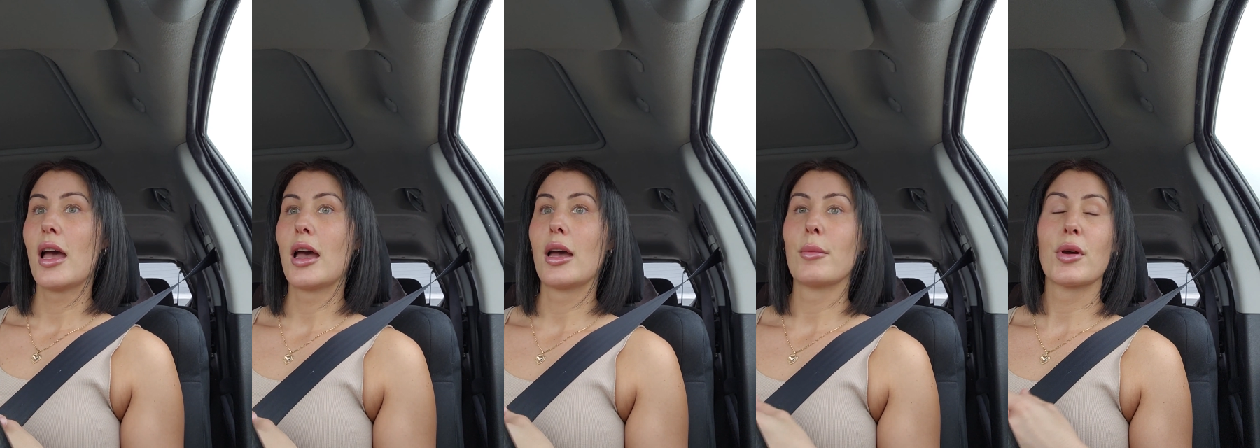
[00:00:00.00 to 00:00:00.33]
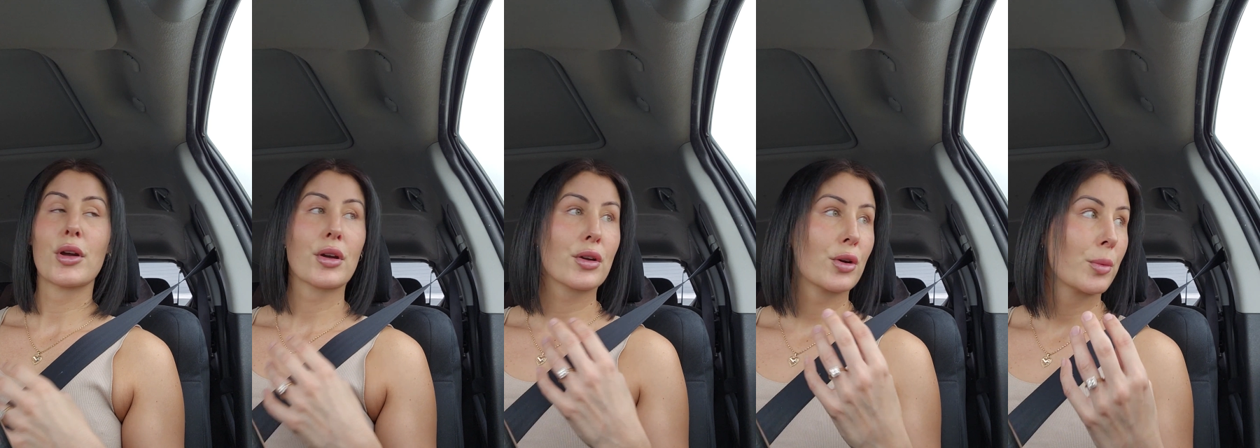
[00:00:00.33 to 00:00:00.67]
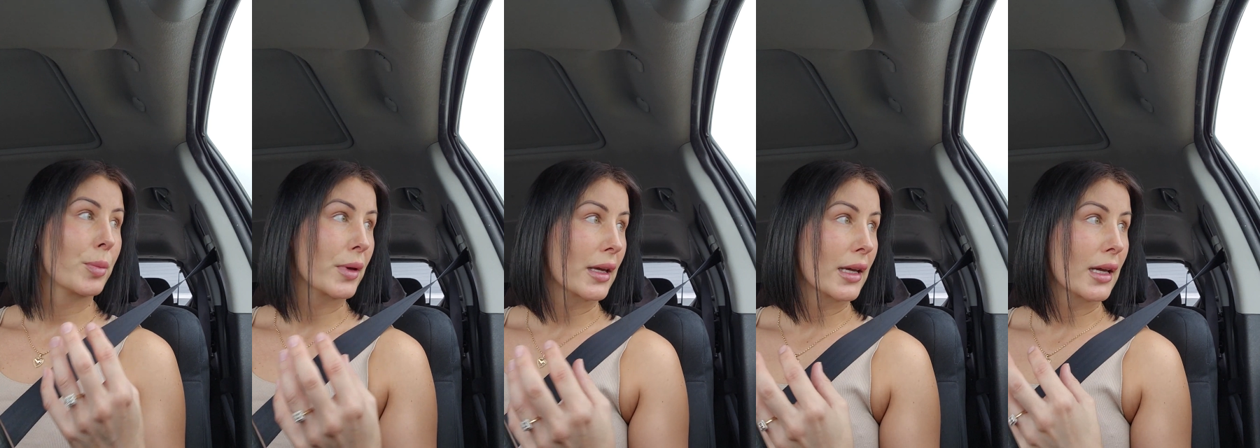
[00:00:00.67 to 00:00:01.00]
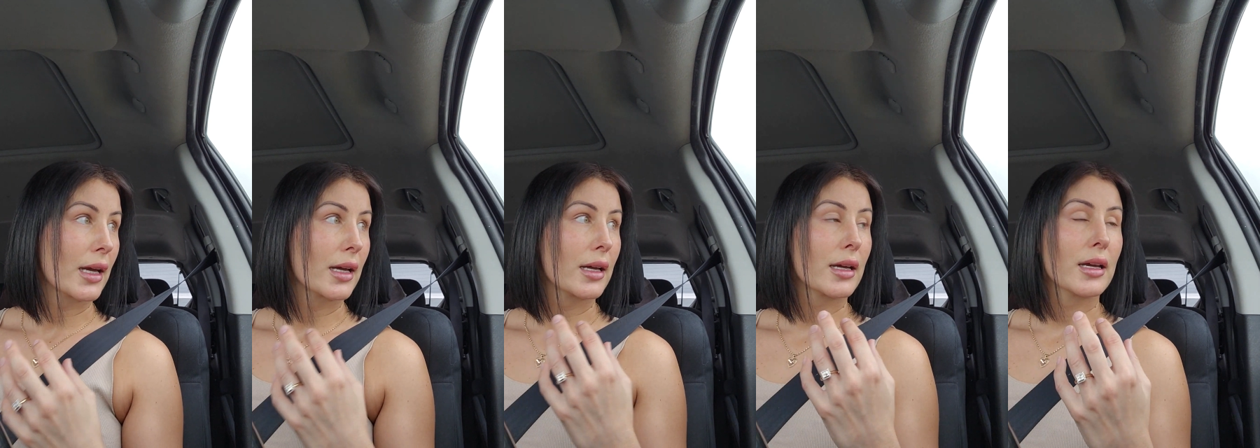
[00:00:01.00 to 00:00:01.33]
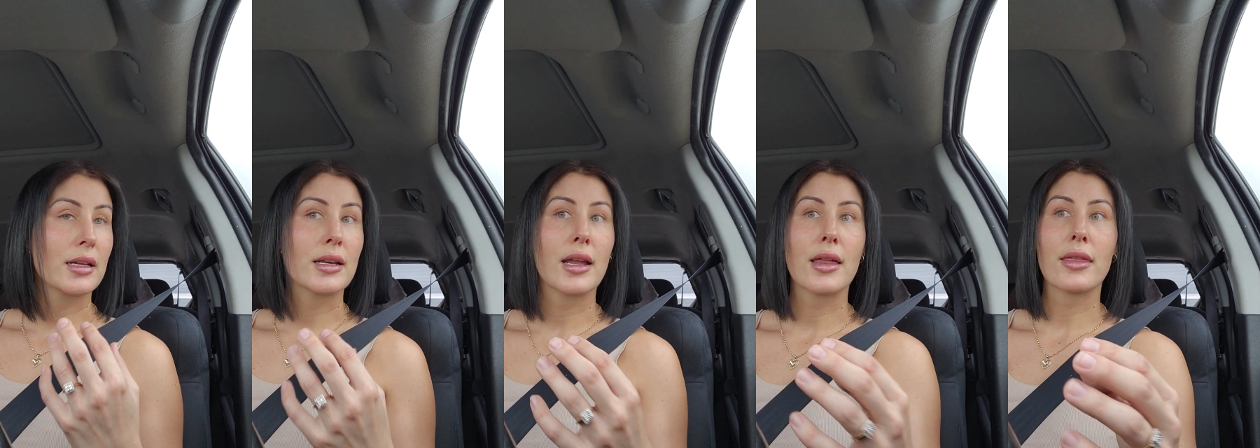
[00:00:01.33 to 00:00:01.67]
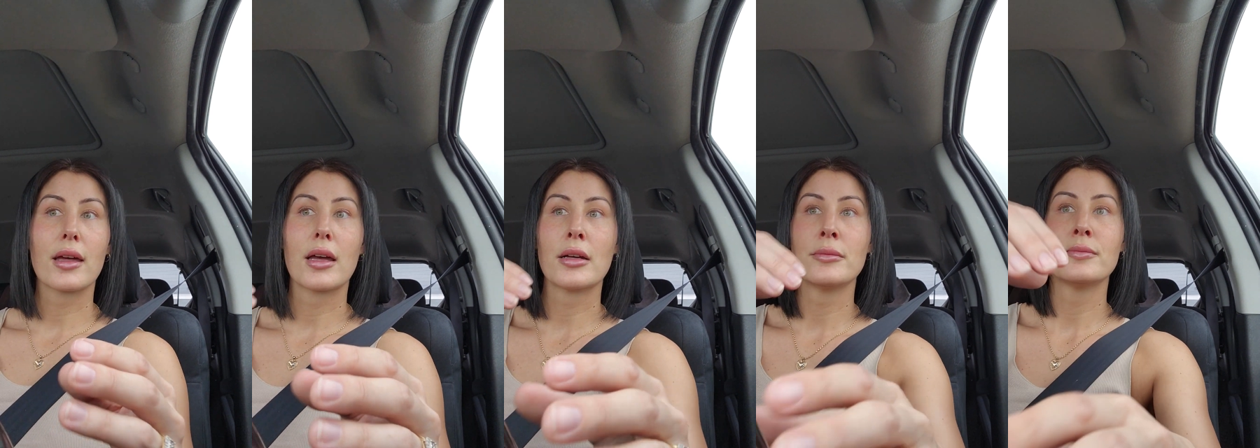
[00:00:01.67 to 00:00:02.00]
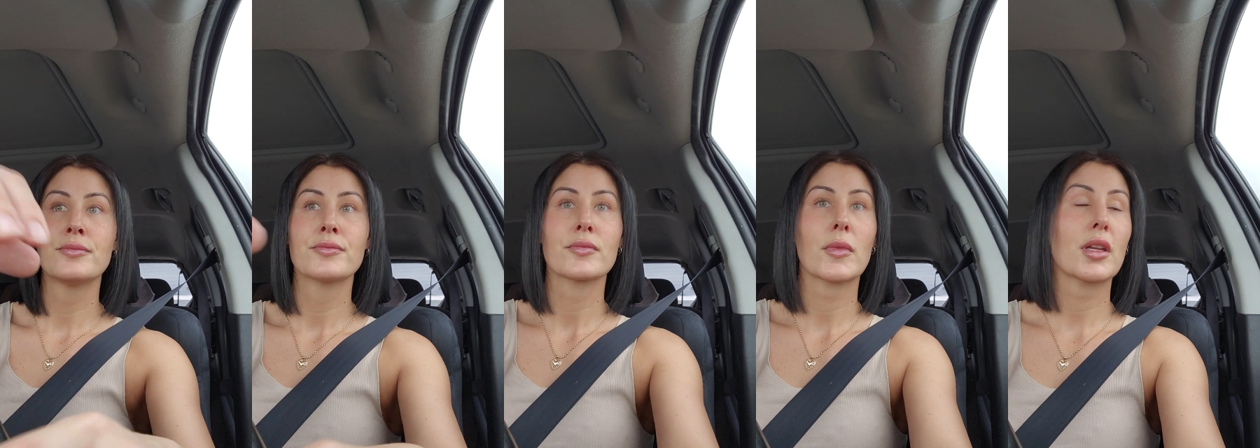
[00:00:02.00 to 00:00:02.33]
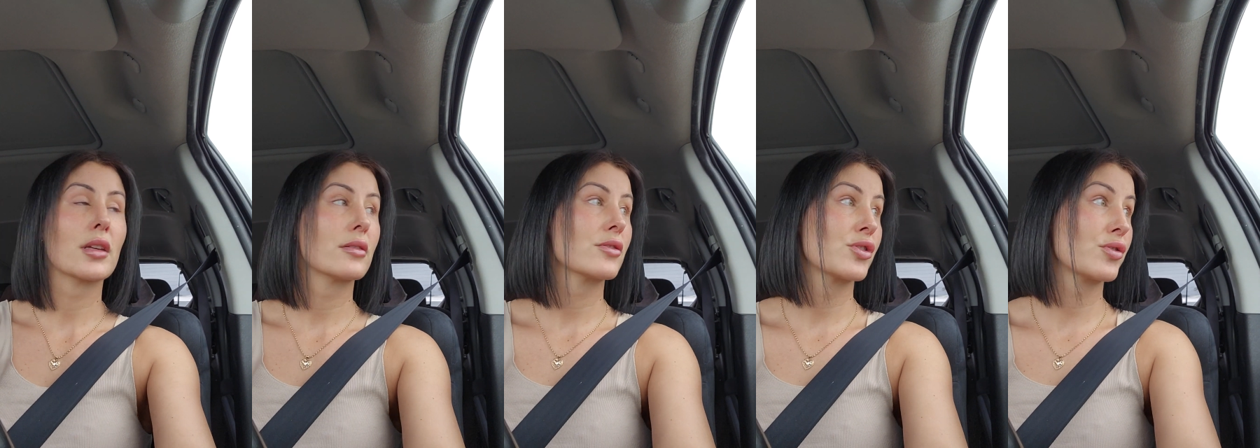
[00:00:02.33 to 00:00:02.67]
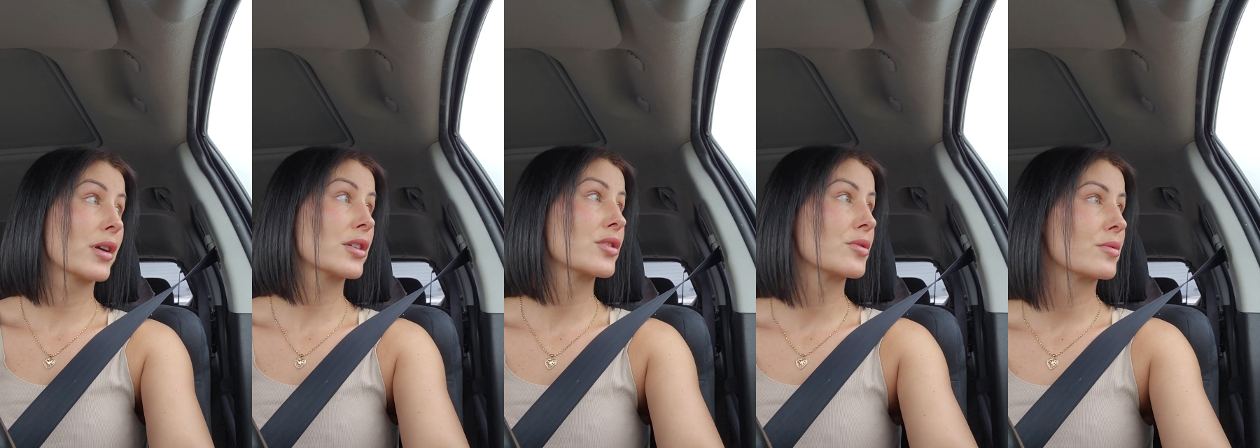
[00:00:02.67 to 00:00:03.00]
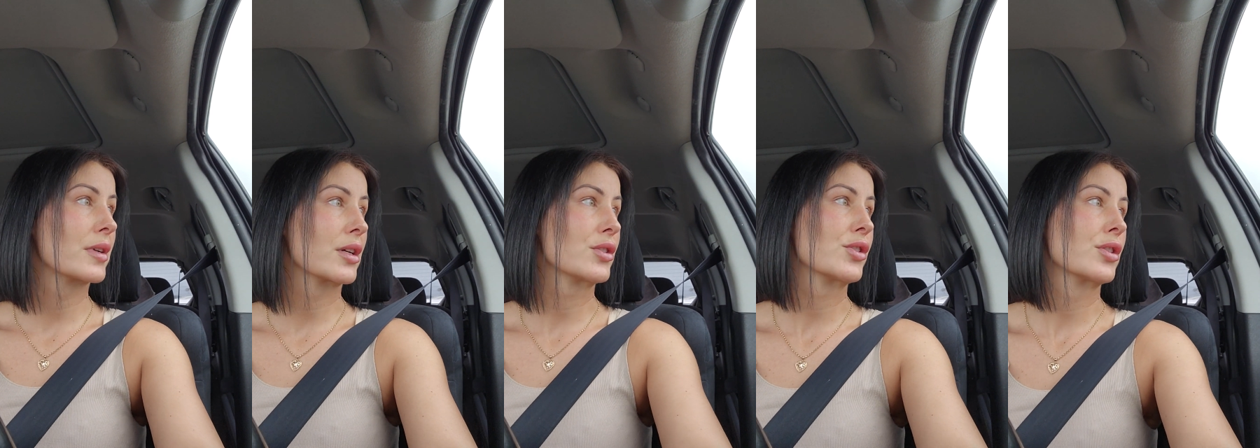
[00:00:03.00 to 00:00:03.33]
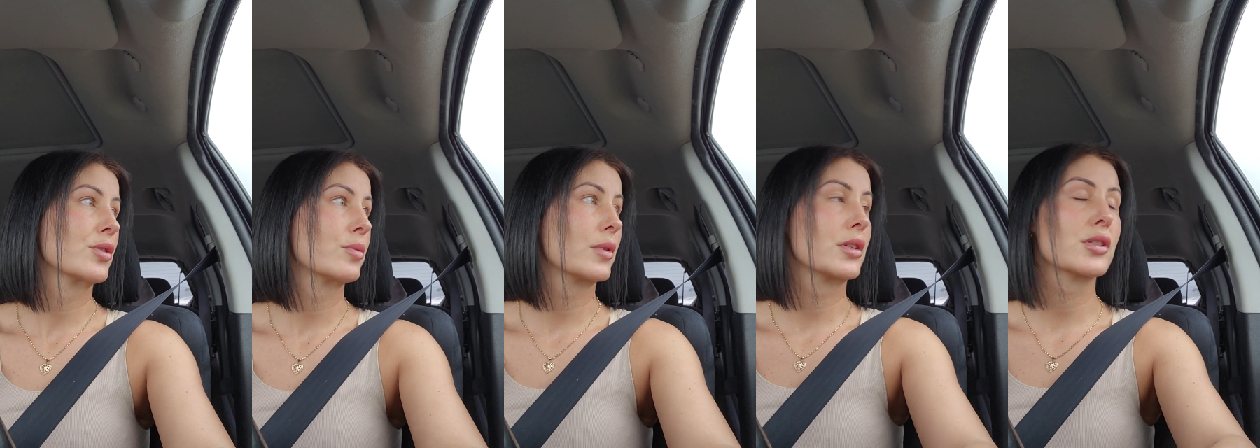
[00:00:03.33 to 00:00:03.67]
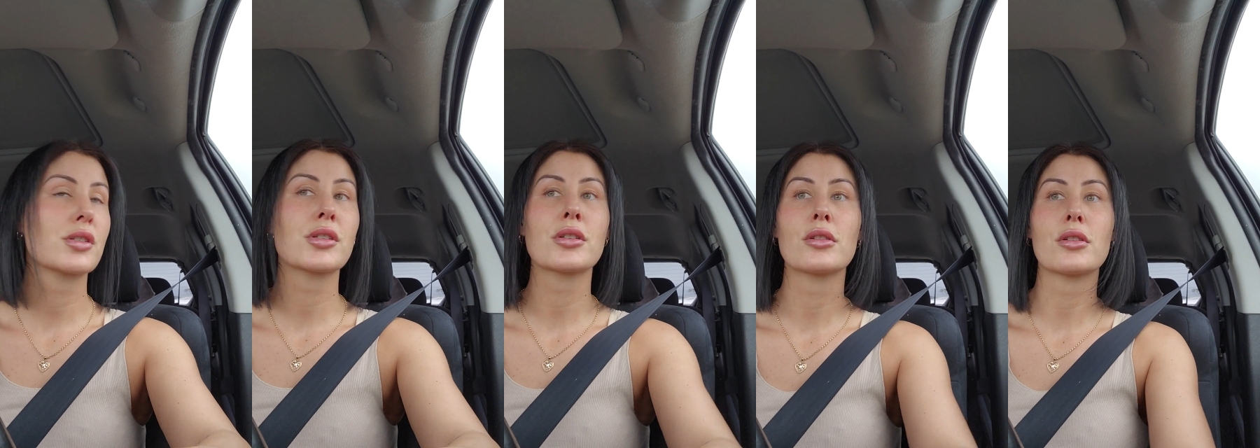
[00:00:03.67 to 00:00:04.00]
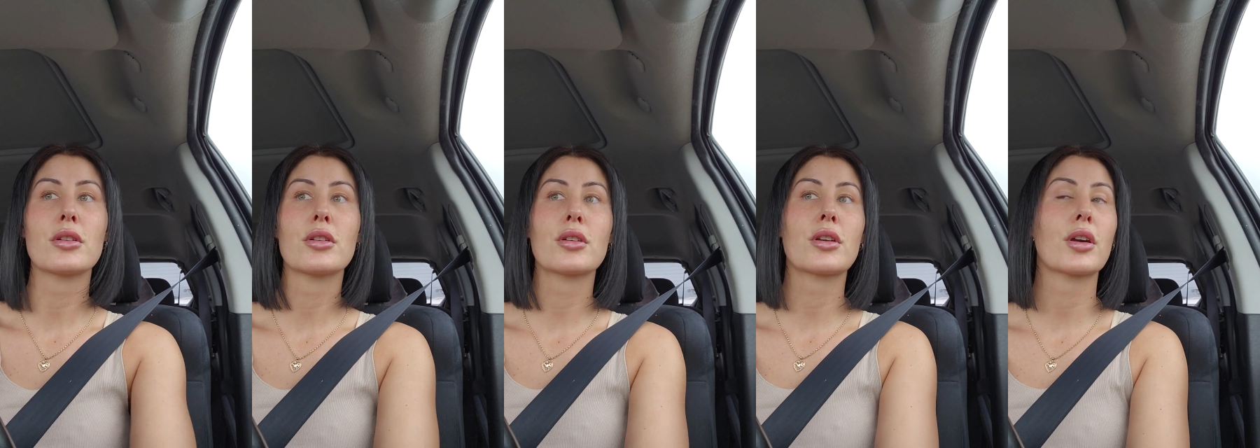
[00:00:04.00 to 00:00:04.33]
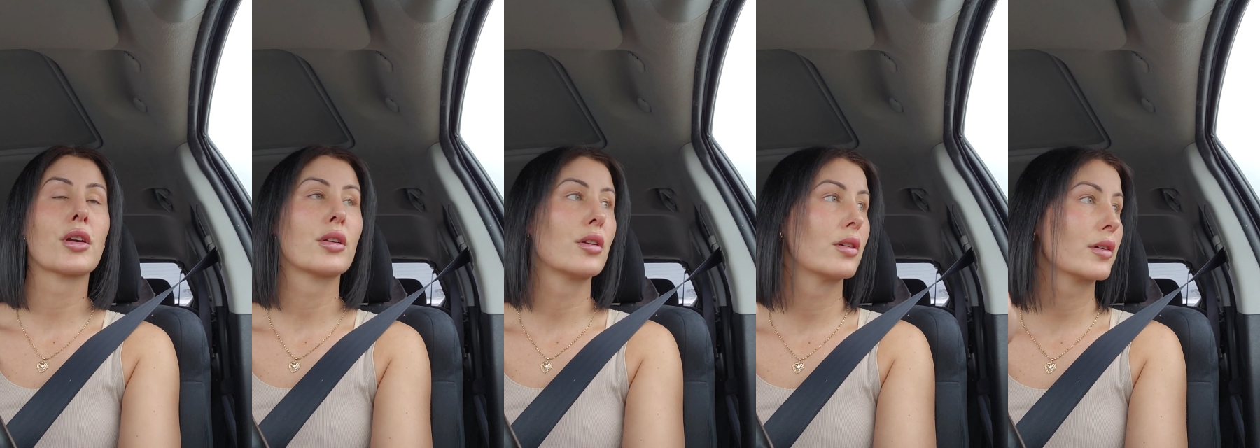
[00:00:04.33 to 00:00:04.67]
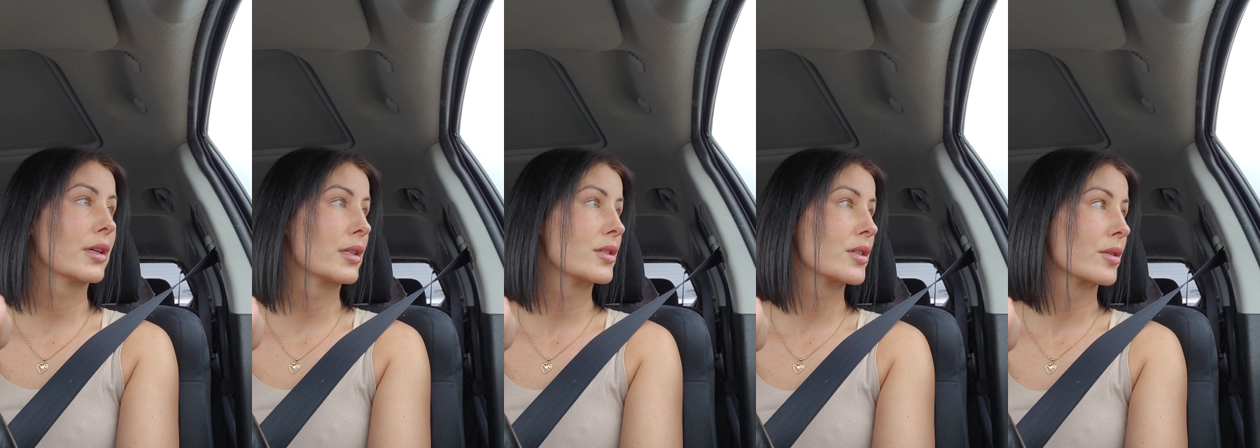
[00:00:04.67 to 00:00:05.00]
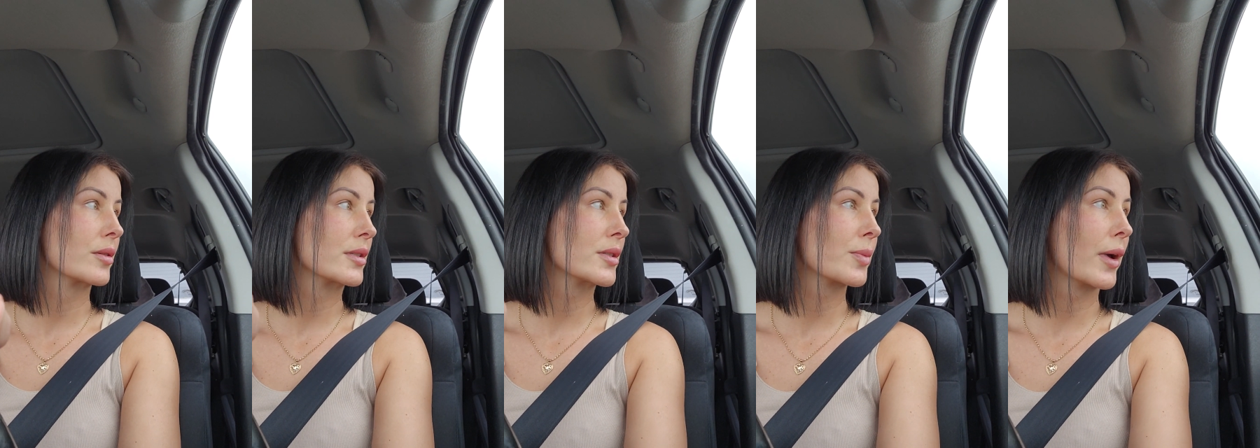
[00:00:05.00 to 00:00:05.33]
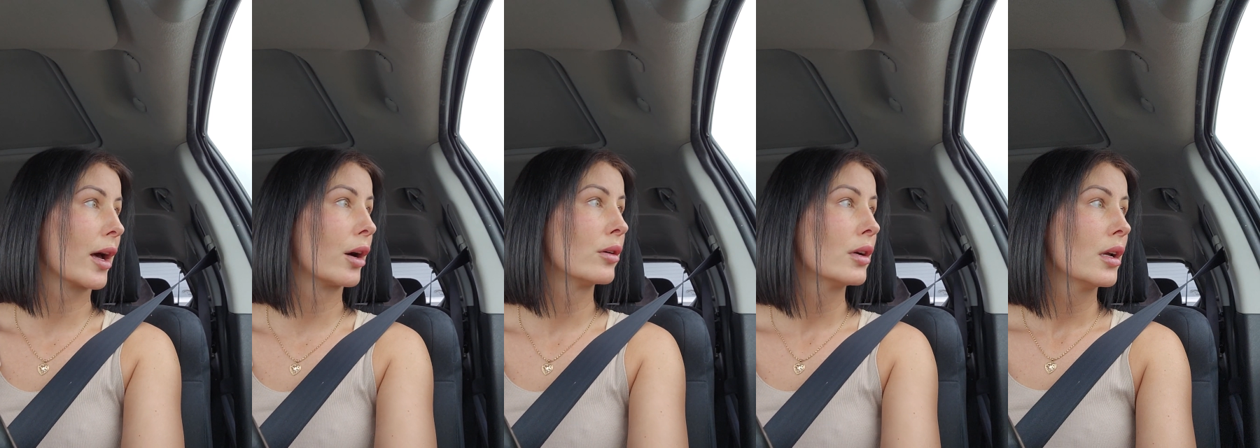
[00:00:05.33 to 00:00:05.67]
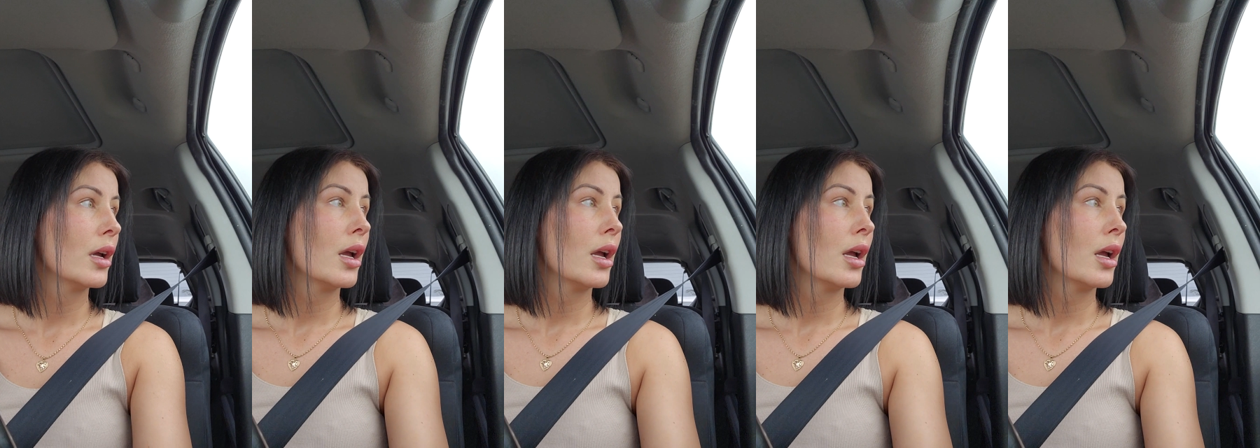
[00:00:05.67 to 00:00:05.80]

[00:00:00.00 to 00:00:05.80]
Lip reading: or it could be another structural issue which you could look into as well.